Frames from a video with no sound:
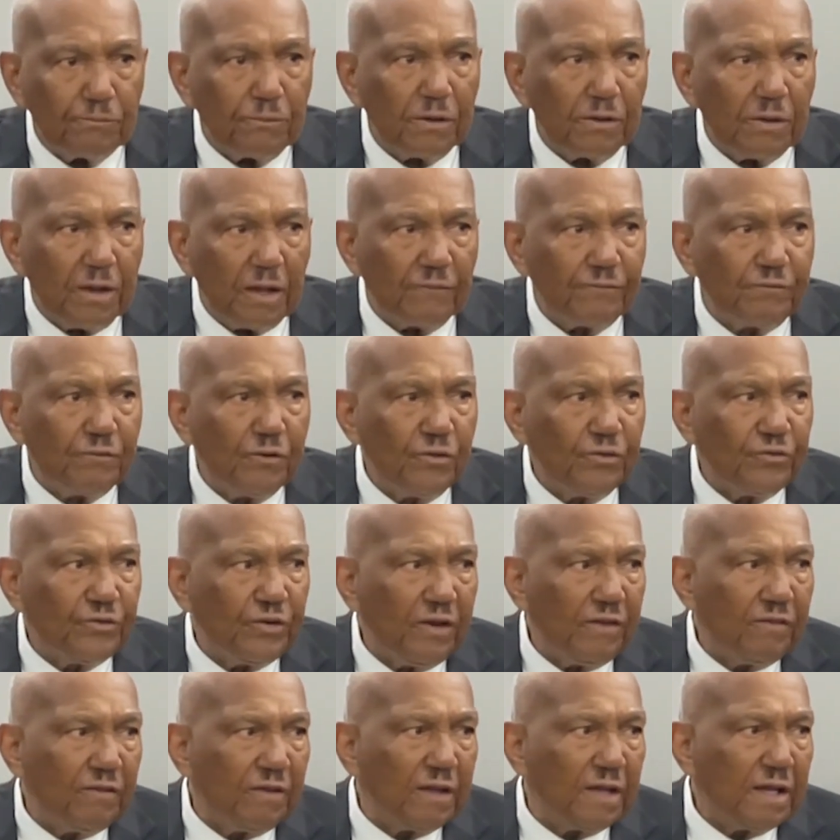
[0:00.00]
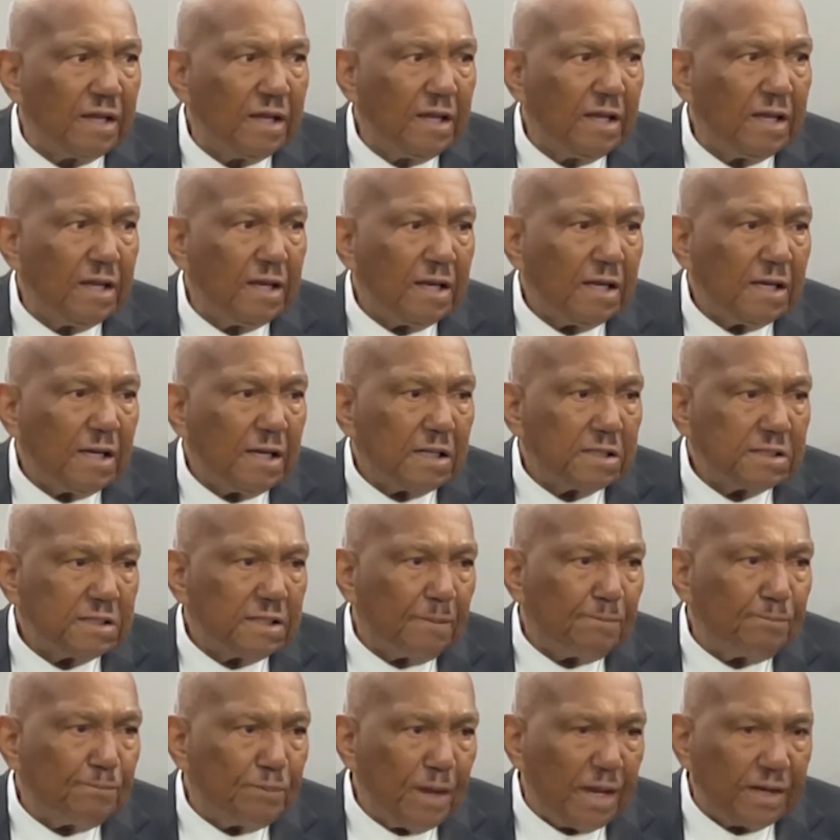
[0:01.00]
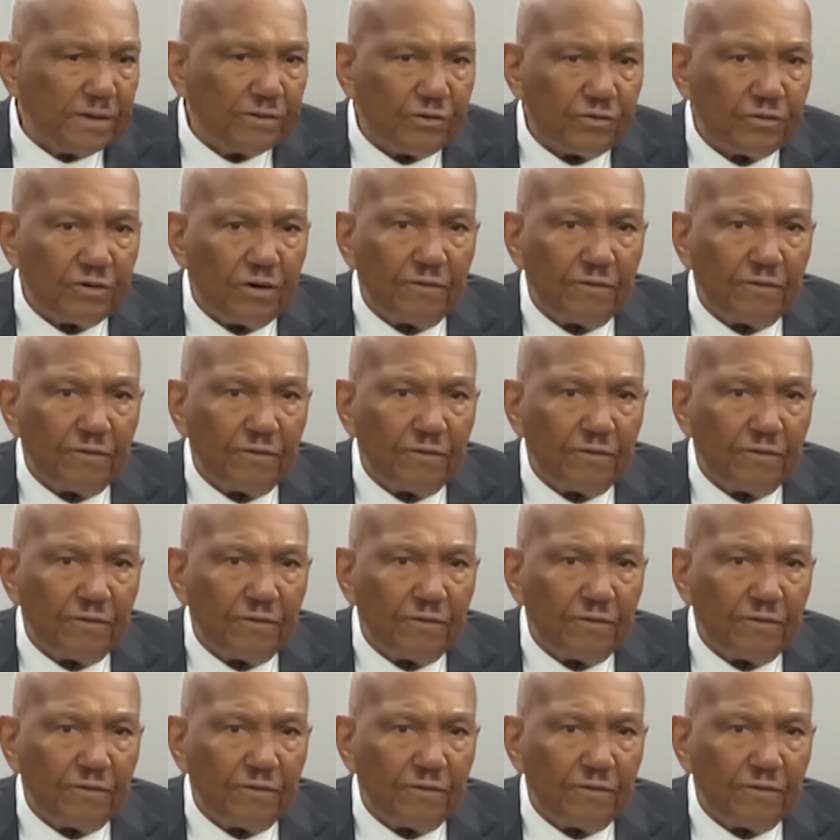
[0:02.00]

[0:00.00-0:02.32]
If you see the pictures